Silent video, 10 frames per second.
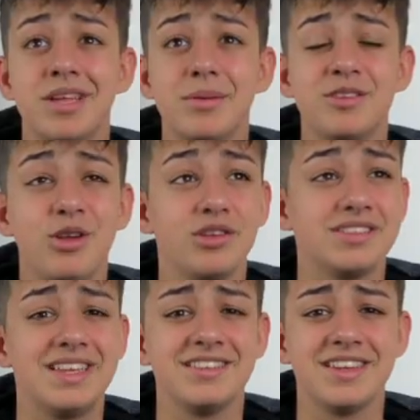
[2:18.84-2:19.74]
That makes a lot of
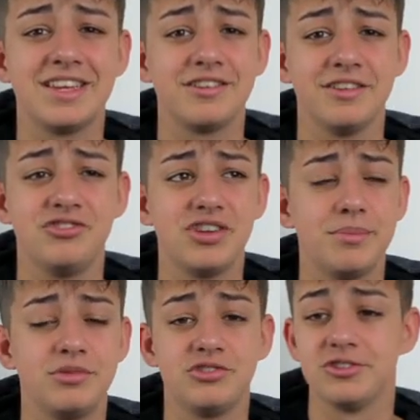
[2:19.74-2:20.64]
sense, doesn't it? Because they're in
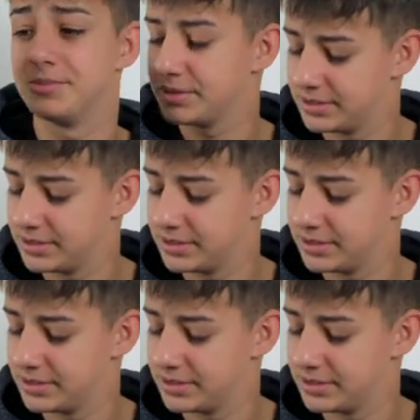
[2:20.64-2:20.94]
Championship.